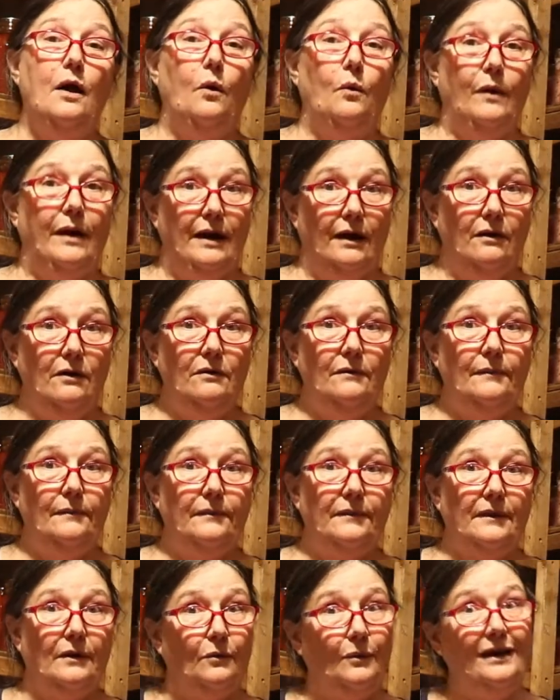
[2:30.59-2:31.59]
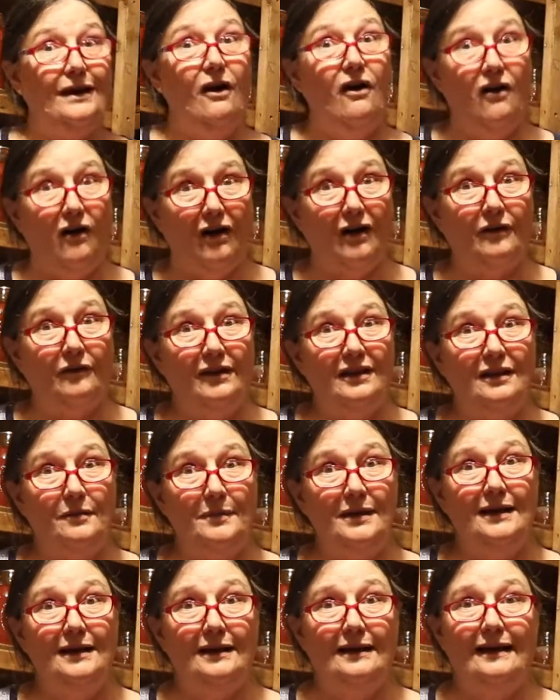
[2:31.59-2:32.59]
Well, we're in the
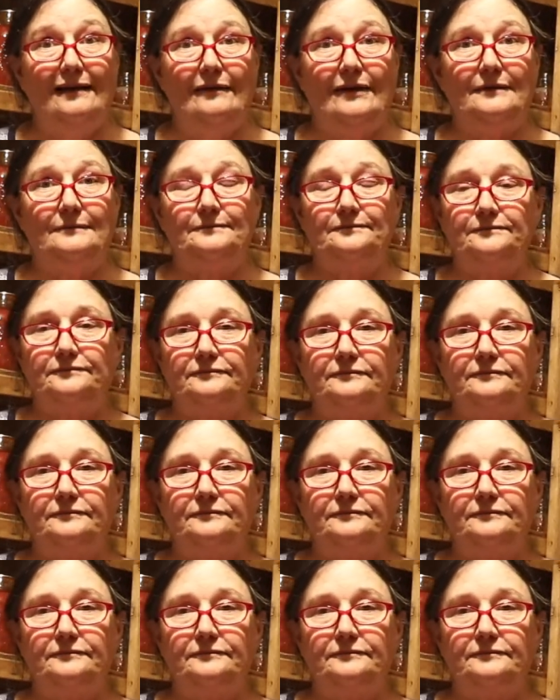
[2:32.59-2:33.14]
middle of it.